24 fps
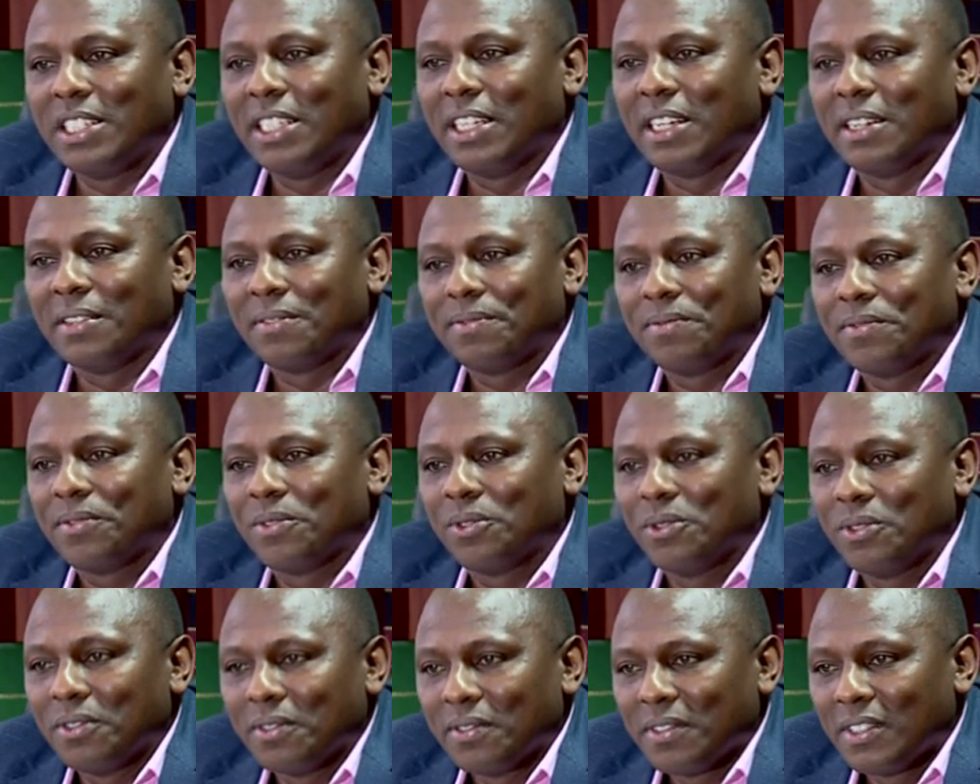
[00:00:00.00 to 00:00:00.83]
year
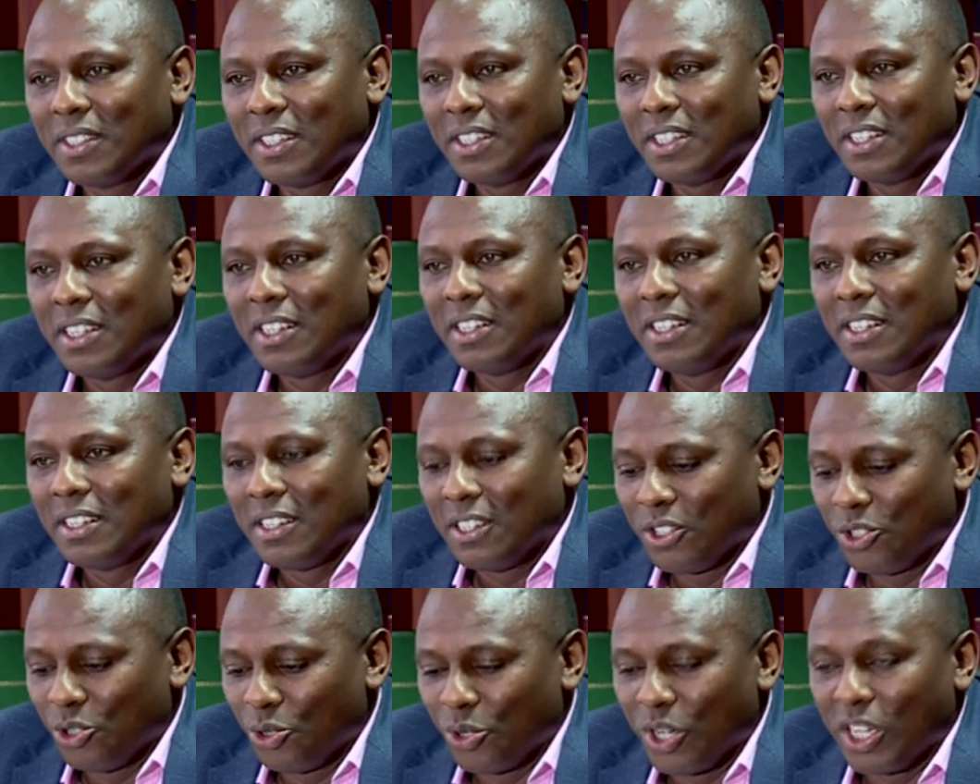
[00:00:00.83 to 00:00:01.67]

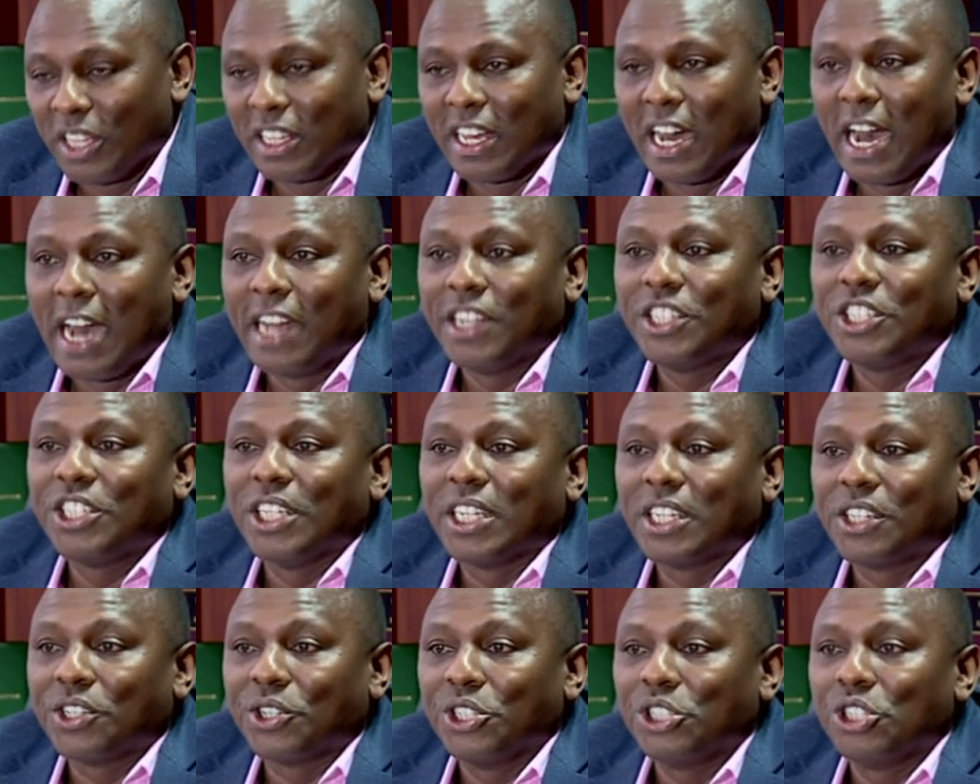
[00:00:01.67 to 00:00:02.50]
during the
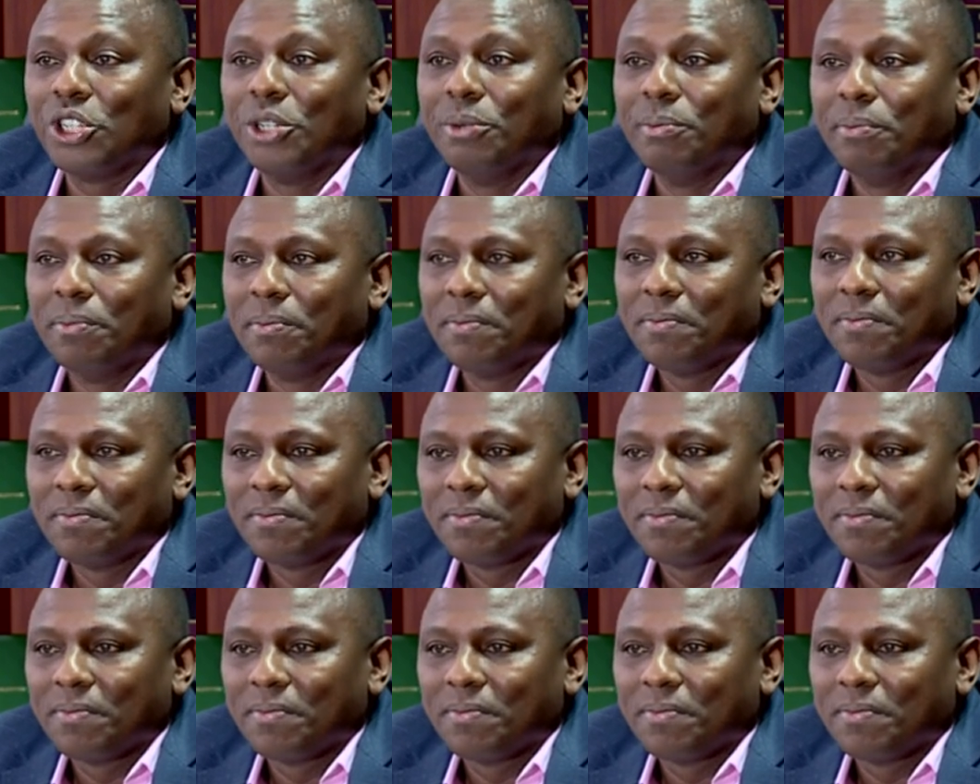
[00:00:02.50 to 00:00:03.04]
handshake regime